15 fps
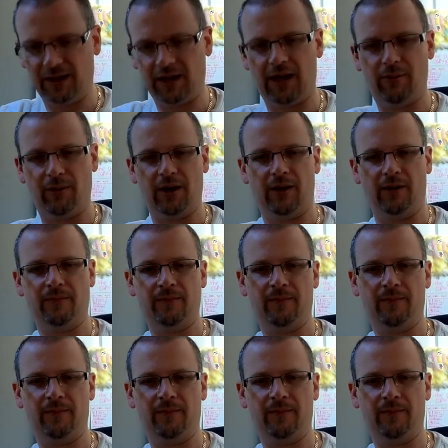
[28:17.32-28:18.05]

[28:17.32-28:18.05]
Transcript: There we go.